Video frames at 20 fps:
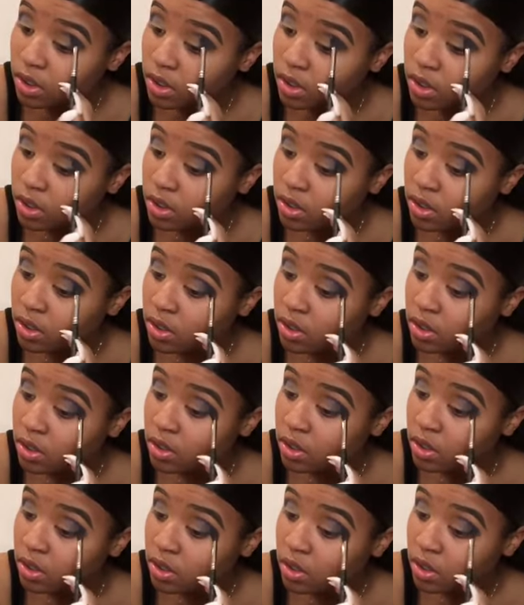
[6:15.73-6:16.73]

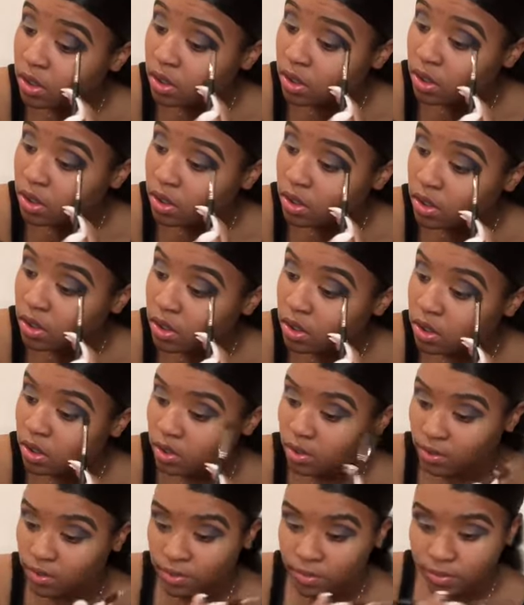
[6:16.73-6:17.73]

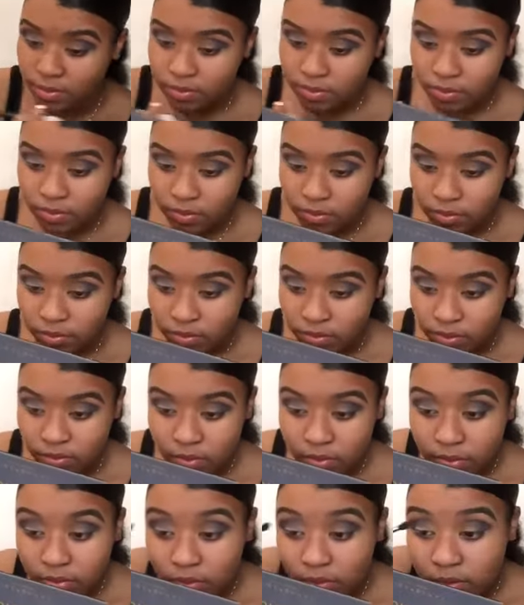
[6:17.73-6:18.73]

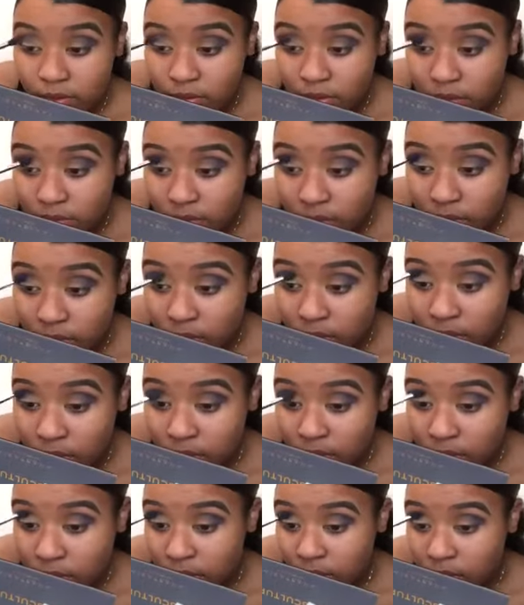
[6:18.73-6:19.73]

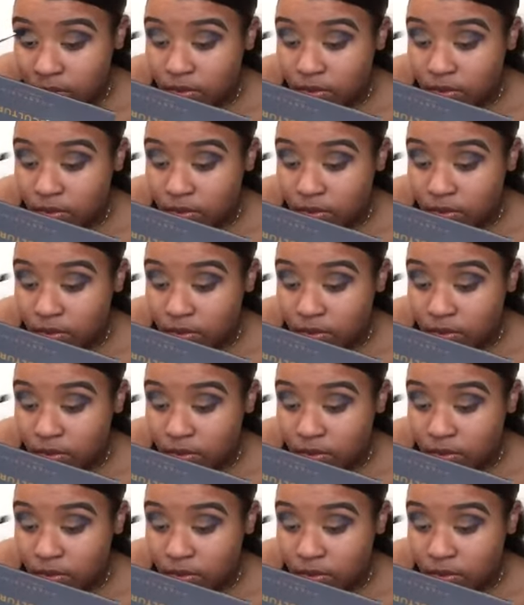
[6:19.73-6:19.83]
Nothing is said.